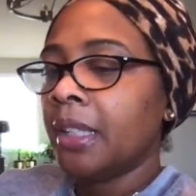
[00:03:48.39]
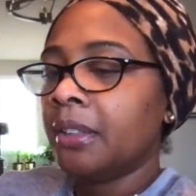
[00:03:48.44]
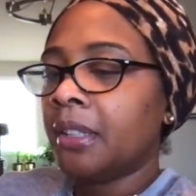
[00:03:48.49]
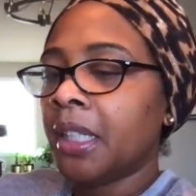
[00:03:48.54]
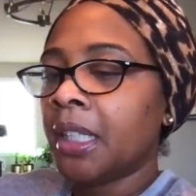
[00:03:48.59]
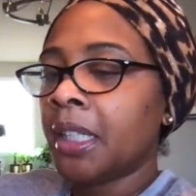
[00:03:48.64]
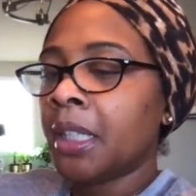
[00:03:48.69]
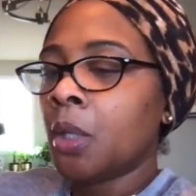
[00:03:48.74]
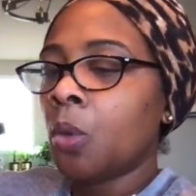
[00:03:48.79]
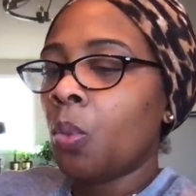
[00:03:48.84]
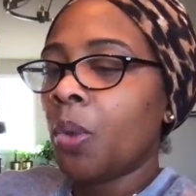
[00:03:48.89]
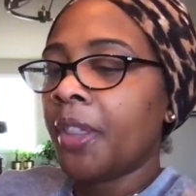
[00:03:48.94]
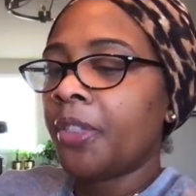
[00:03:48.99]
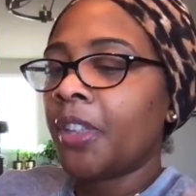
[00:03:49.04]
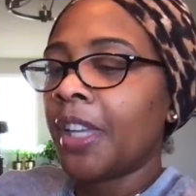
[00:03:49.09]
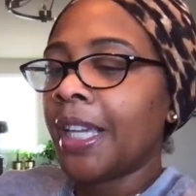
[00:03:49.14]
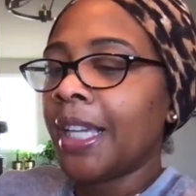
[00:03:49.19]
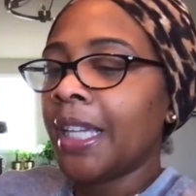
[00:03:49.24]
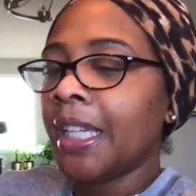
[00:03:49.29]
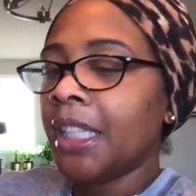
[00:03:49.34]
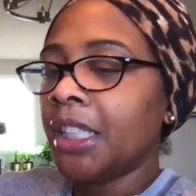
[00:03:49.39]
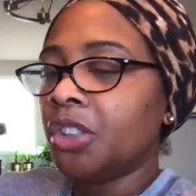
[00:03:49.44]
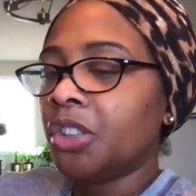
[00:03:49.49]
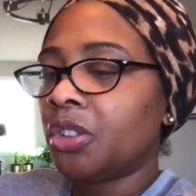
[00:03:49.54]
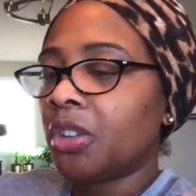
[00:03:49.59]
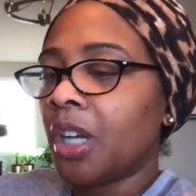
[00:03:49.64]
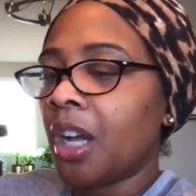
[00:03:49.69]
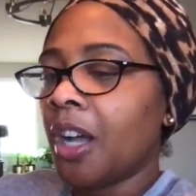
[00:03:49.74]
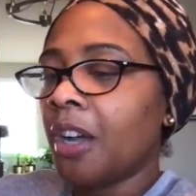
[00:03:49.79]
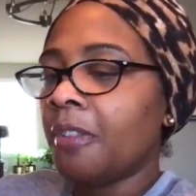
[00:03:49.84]
dealing with
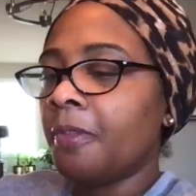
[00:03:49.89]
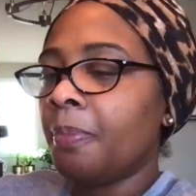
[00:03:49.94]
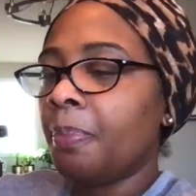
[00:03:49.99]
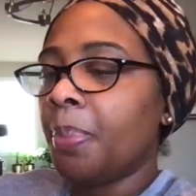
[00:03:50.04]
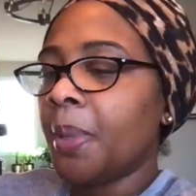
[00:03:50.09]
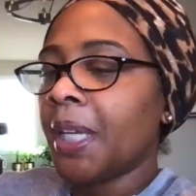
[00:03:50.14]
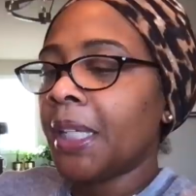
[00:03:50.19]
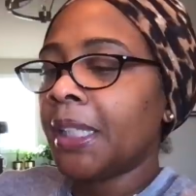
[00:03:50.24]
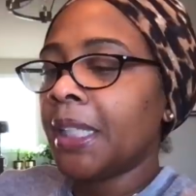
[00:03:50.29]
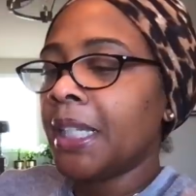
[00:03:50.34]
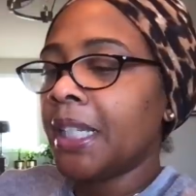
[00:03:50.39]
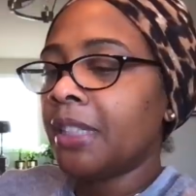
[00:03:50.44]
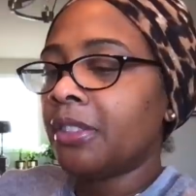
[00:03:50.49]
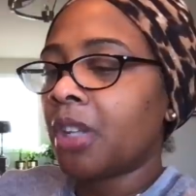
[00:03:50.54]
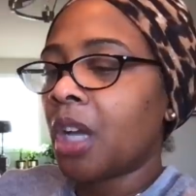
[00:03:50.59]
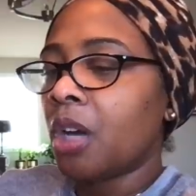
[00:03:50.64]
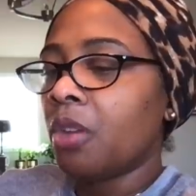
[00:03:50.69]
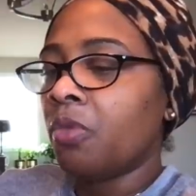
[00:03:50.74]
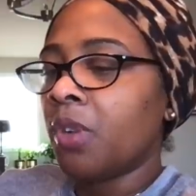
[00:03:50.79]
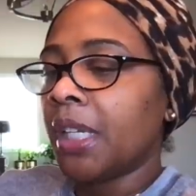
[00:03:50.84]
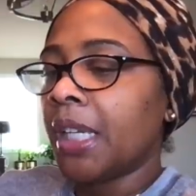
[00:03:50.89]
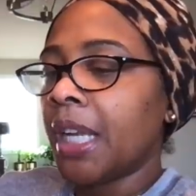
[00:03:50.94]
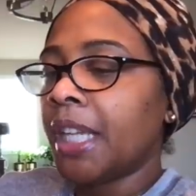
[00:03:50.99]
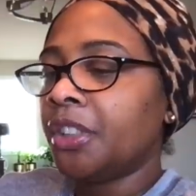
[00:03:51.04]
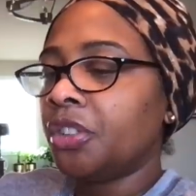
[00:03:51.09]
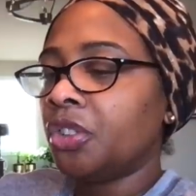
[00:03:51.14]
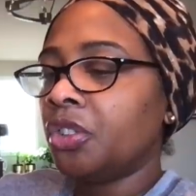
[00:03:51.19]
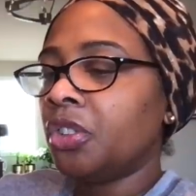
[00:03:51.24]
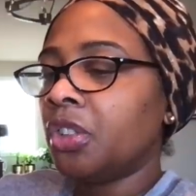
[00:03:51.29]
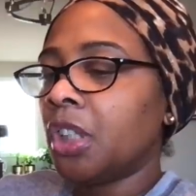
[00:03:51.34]
each of Billie's
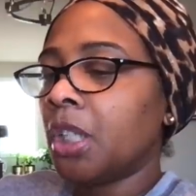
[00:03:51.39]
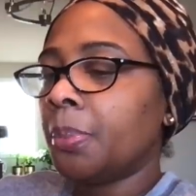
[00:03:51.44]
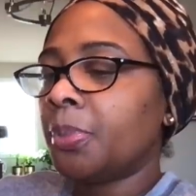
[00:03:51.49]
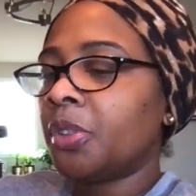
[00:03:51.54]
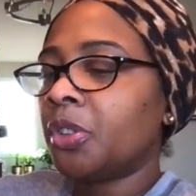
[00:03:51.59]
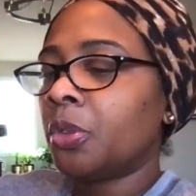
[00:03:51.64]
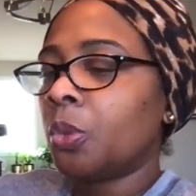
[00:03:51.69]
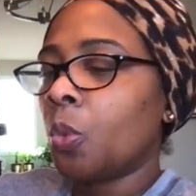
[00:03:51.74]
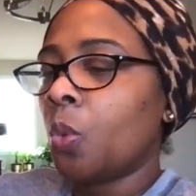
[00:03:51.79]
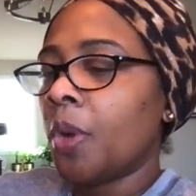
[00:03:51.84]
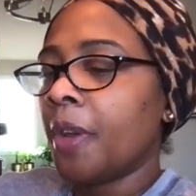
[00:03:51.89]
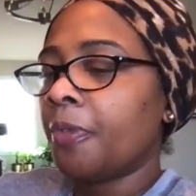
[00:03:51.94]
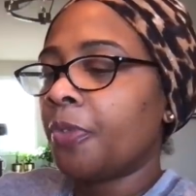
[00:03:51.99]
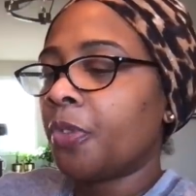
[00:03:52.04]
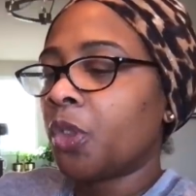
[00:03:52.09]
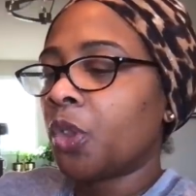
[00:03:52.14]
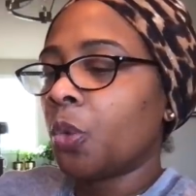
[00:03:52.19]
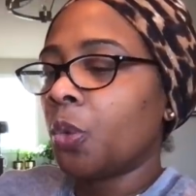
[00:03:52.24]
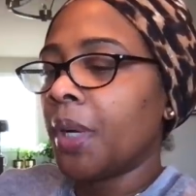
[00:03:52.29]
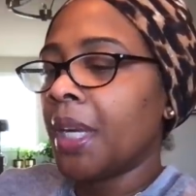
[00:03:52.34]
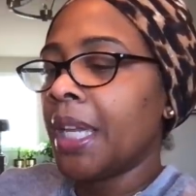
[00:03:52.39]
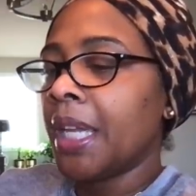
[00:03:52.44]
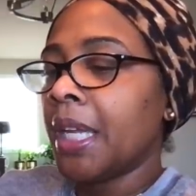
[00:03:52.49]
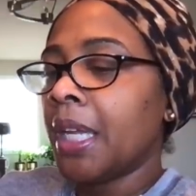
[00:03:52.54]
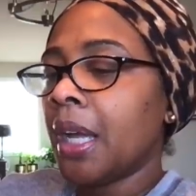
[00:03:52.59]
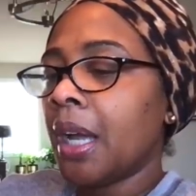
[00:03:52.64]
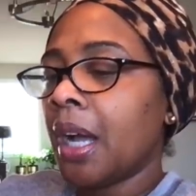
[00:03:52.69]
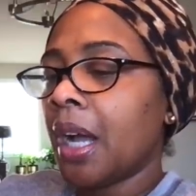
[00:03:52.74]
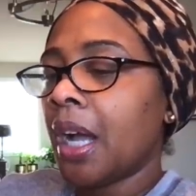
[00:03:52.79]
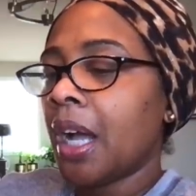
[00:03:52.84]
relationships with
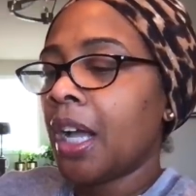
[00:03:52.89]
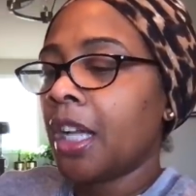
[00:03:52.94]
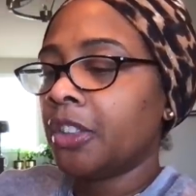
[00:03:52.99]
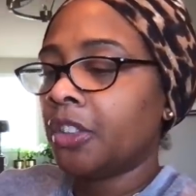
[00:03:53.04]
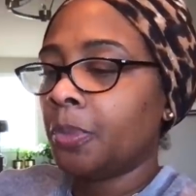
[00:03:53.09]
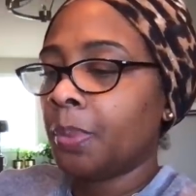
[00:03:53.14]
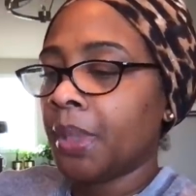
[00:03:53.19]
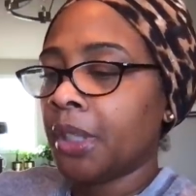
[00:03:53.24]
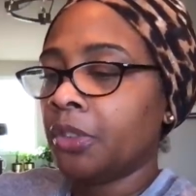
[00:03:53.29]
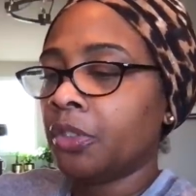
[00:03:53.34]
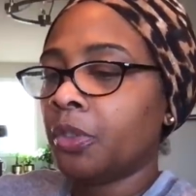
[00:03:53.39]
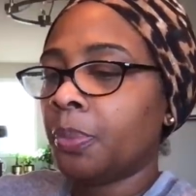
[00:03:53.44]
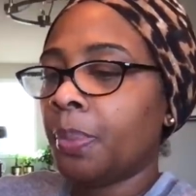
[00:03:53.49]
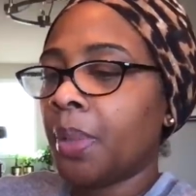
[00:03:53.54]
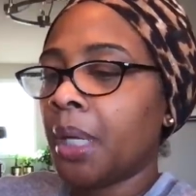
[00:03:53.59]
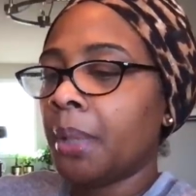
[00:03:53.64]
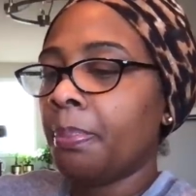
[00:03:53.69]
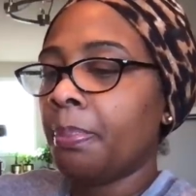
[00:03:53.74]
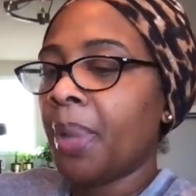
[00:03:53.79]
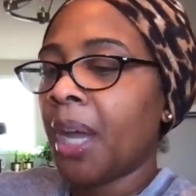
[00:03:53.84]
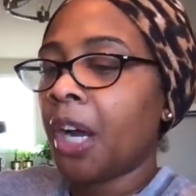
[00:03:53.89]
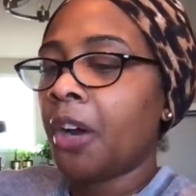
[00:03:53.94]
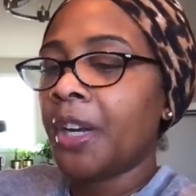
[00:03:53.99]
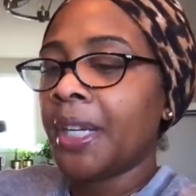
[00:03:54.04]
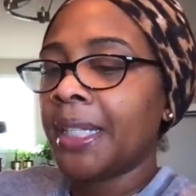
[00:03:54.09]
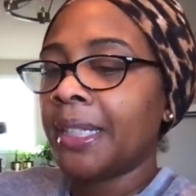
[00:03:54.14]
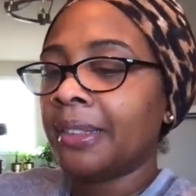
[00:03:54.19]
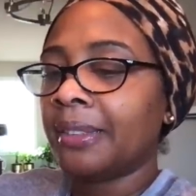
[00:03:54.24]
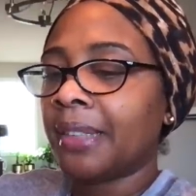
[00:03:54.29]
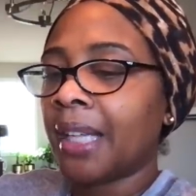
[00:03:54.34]
3 husbands, but
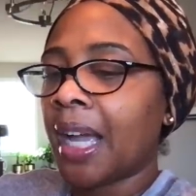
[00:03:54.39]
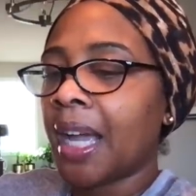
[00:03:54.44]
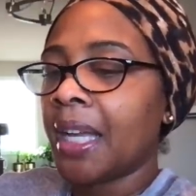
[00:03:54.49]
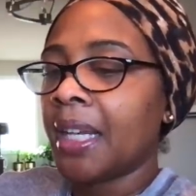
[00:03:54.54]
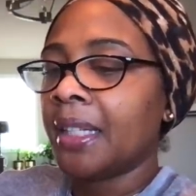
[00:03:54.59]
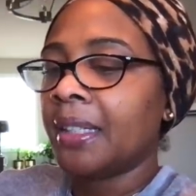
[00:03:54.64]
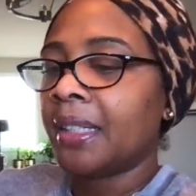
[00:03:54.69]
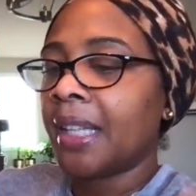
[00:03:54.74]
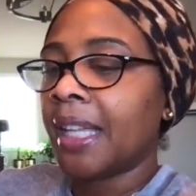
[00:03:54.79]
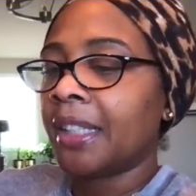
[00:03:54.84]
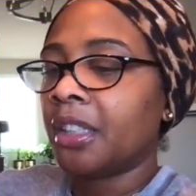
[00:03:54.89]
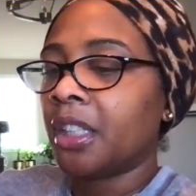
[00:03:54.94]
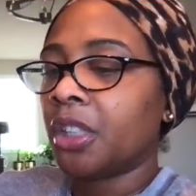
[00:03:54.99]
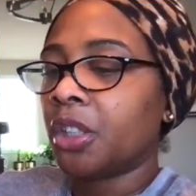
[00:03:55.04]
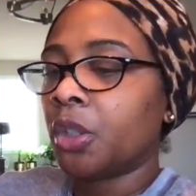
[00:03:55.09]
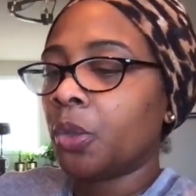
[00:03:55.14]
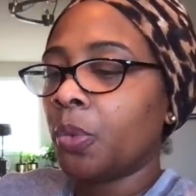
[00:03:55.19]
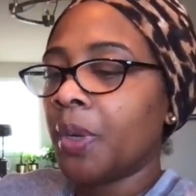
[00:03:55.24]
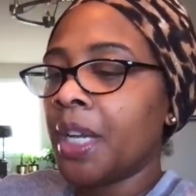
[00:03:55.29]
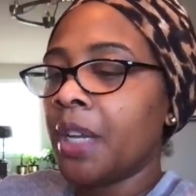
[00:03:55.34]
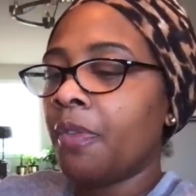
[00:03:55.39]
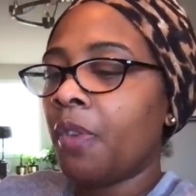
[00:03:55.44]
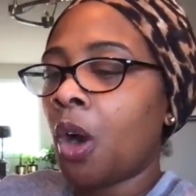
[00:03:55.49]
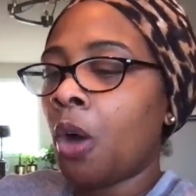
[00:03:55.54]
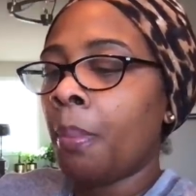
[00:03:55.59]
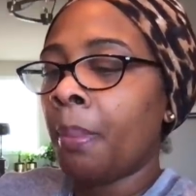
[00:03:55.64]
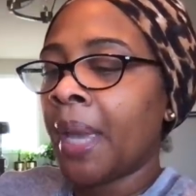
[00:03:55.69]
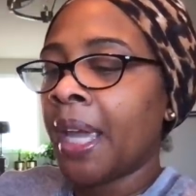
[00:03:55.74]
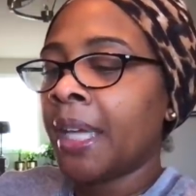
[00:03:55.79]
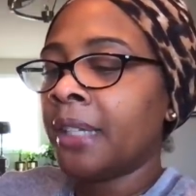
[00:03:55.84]
Barry decided that the 3
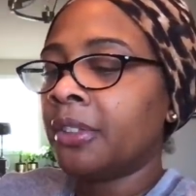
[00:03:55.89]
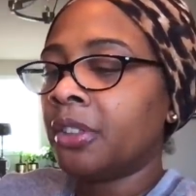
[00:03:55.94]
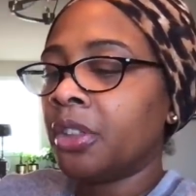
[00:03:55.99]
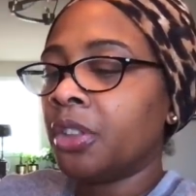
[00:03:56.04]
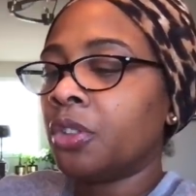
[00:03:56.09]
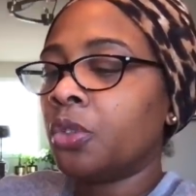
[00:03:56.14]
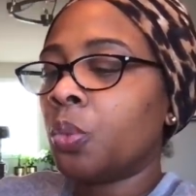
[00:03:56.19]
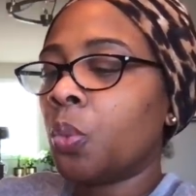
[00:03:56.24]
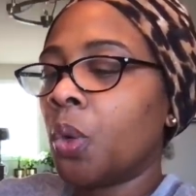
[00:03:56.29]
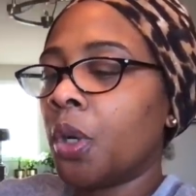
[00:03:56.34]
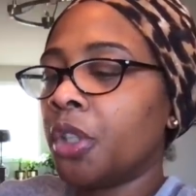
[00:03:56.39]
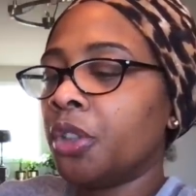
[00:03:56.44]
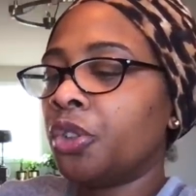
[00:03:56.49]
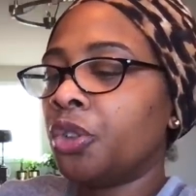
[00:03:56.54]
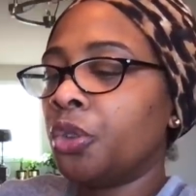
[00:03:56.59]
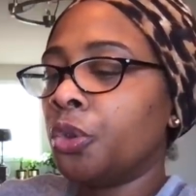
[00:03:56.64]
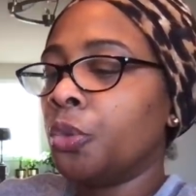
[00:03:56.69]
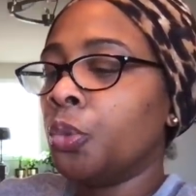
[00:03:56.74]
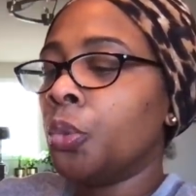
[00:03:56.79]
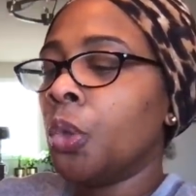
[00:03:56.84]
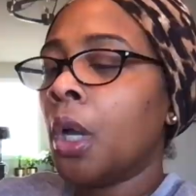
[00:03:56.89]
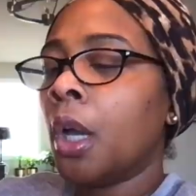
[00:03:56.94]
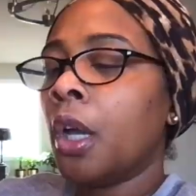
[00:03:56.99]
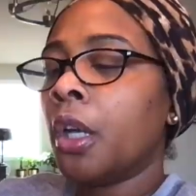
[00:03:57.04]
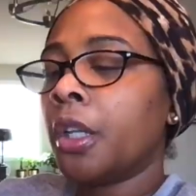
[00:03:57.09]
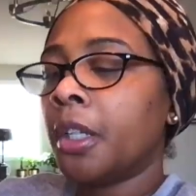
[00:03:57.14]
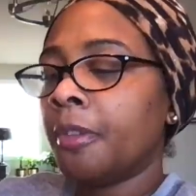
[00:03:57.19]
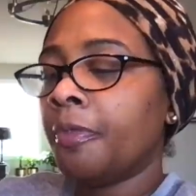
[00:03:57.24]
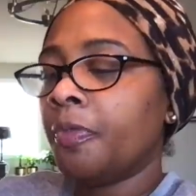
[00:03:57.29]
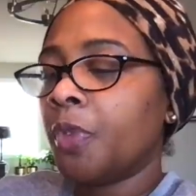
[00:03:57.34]
romances were too
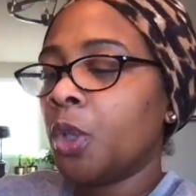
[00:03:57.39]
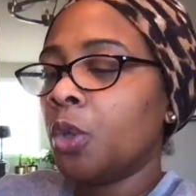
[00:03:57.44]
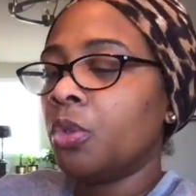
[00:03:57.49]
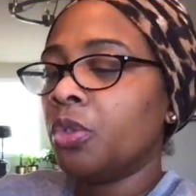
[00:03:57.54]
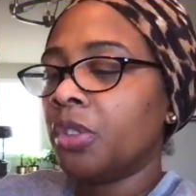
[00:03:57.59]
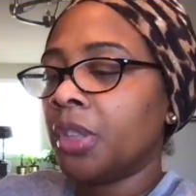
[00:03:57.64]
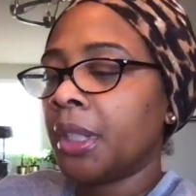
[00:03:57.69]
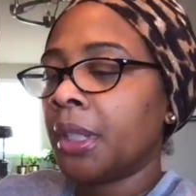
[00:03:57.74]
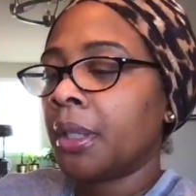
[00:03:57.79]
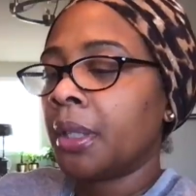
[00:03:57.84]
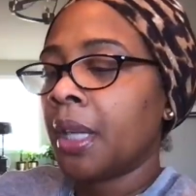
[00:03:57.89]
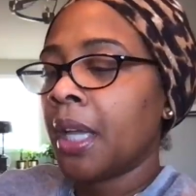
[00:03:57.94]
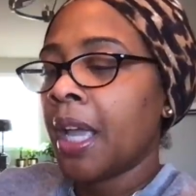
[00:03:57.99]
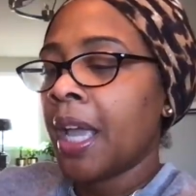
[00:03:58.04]
confusing.